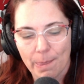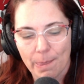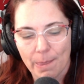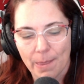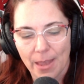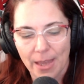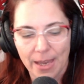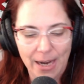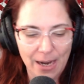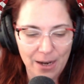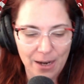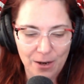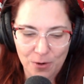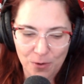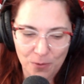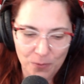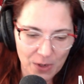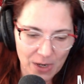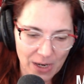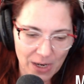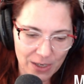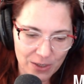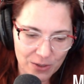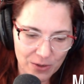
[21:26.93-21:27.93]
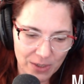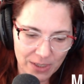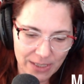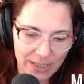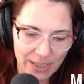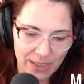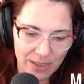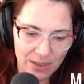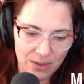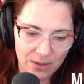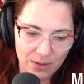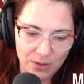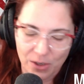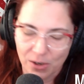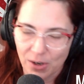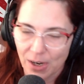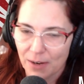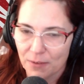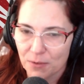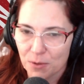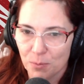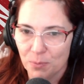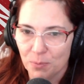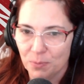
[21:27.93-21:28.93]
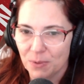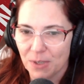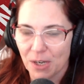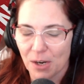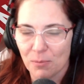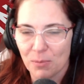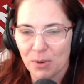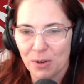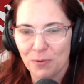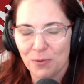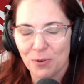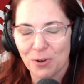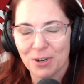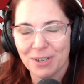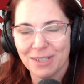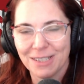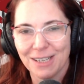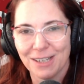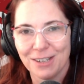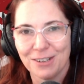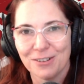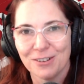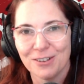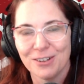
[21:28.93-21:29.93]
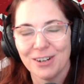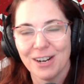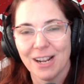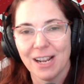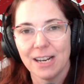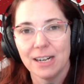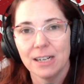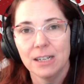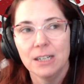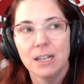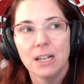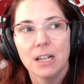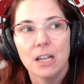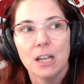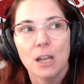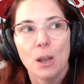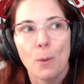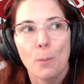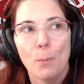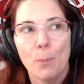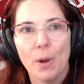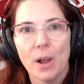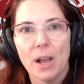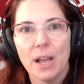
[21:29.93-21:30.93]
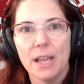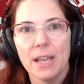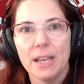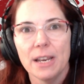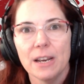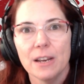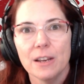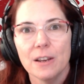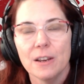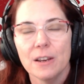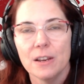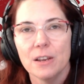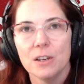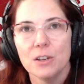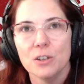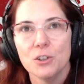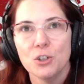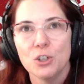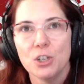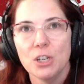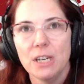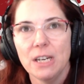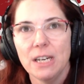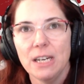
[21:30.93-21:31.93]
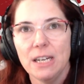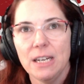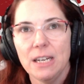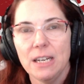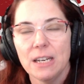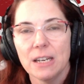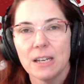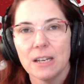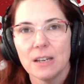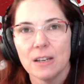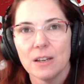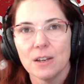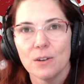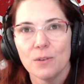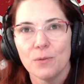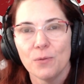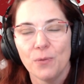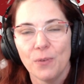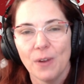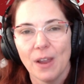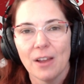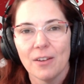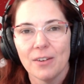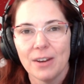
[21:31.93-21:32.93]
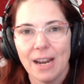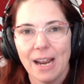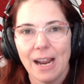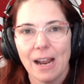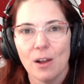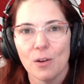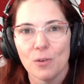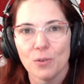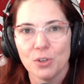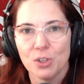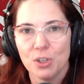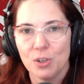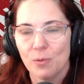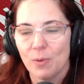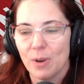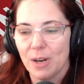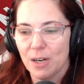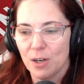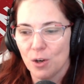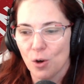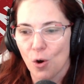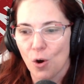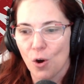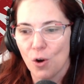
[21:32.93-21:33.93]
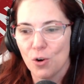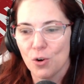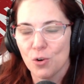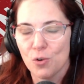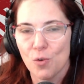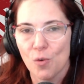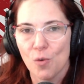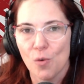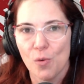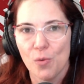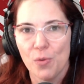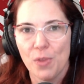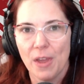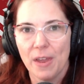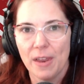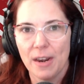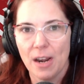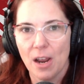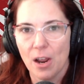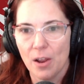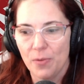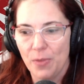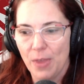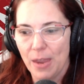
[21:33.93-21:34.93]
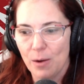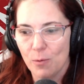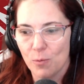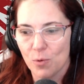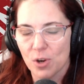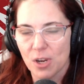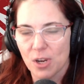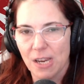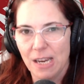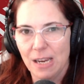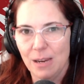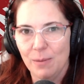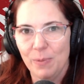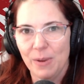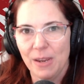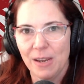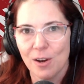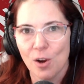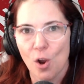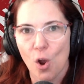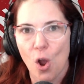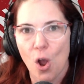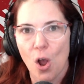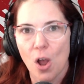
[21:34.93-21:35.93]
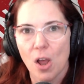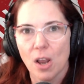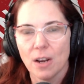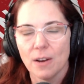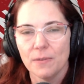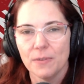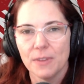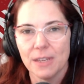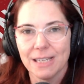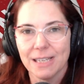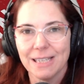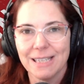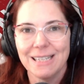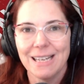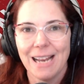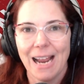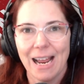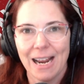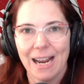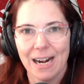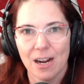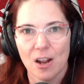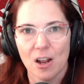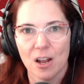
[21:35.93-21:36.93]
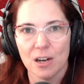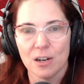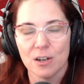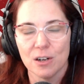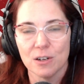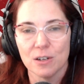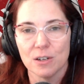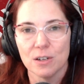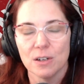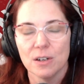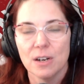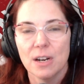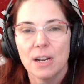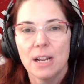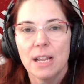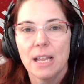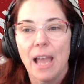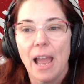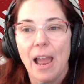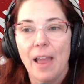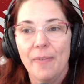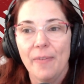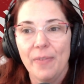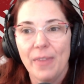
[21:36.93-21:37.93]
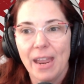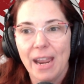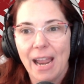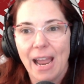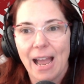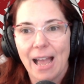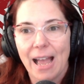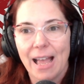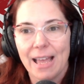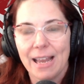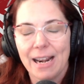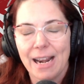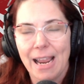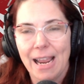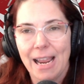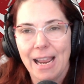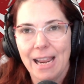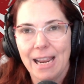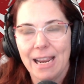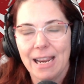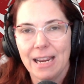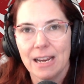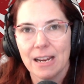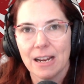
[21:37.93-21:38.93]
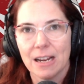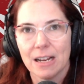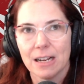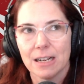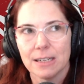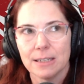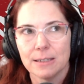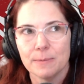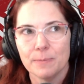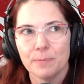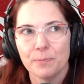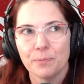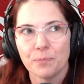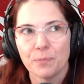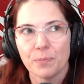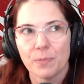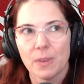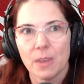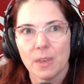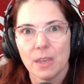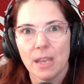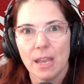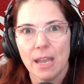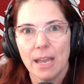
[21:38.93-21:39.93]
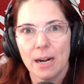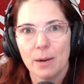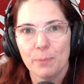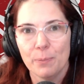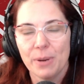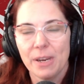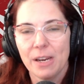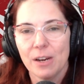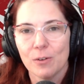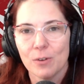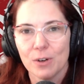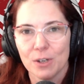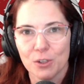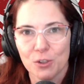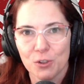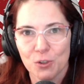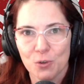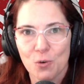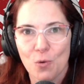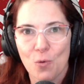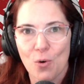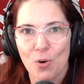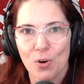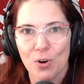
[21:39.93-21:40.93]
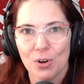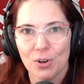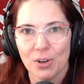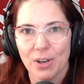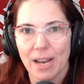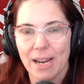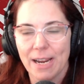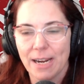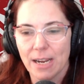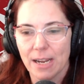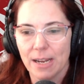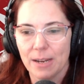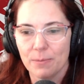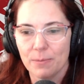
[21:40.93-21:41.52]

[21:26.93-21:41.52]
And I don't know if you guys are on Tinder. You don't have to tell me if you're on Tinder or not. But she found out, she read an article that they were keeping all of this data on her, and they had an appearance score, like